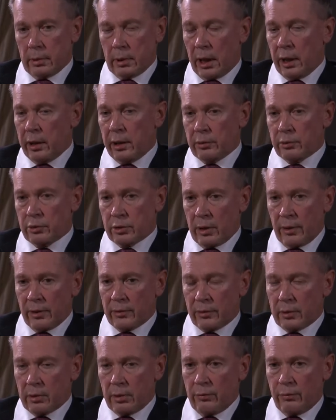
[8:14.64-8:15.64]
I
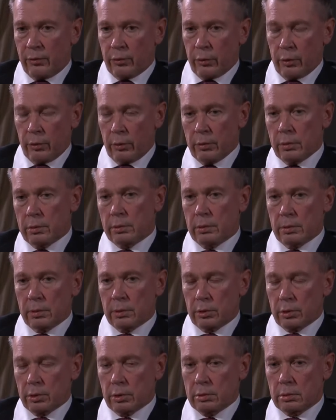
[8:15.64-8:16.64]
just refer
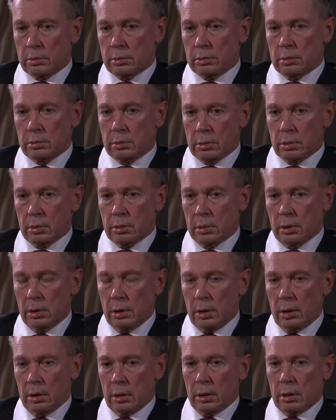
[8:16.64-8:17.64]
to
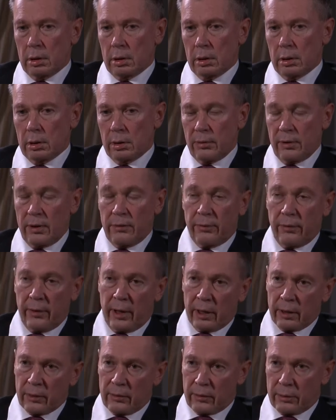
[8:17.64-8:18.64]
the
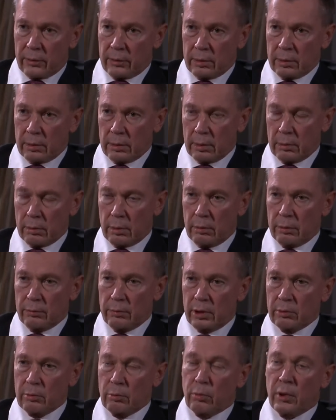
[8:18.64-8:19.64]
facts of
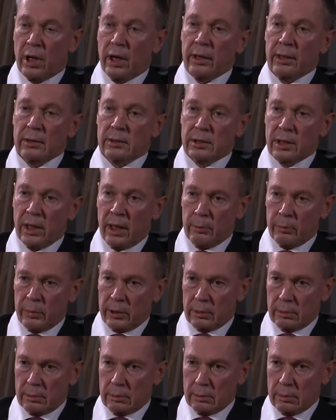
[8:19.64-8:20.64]

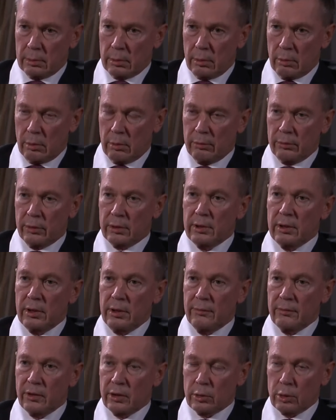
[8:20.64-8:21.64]
wiretapping, over
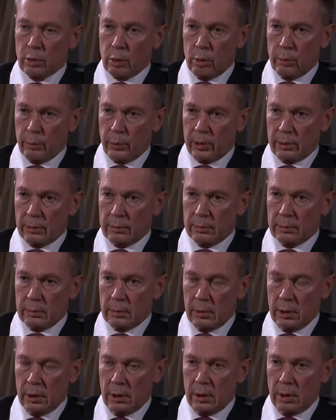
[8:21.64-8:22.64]
eavesdropping
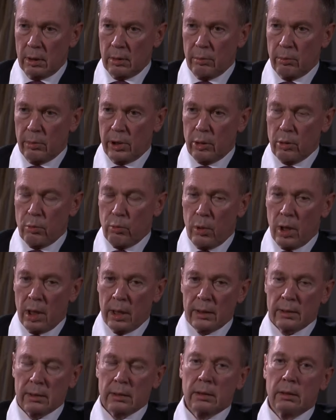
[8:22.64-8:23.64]
by
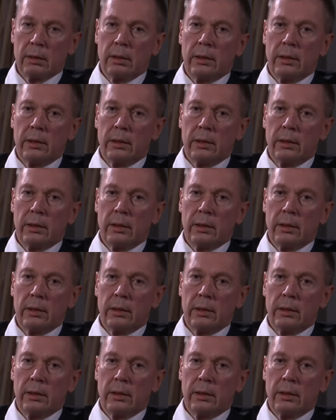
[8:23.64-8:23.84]
one